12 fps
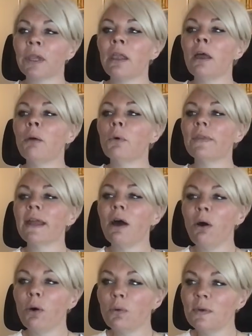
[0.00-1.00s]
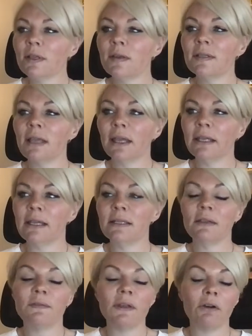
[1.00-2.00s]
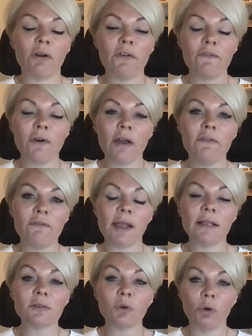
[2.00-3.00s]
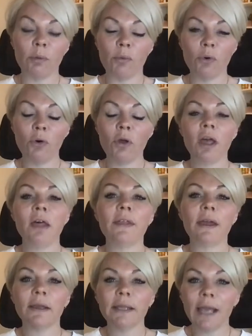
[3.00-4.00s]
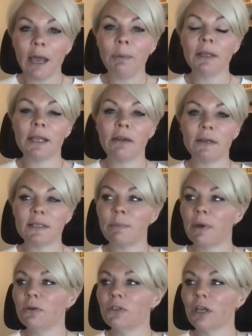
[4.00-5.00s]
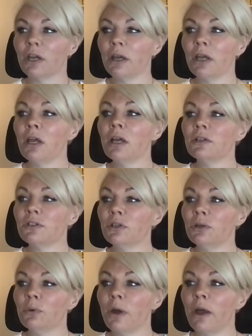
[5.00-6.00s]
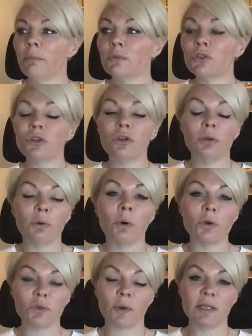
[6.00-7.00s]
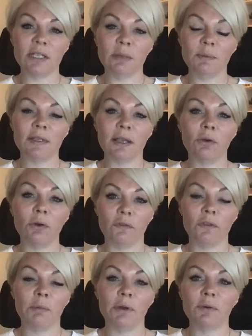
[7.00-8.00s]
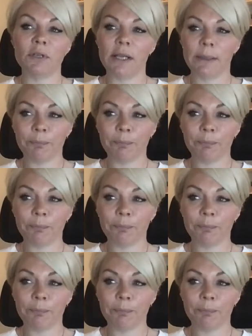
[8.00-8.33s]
What they are also saying is if there are 5 flats or more, they are capping their exposure to 2 or 20% of the building.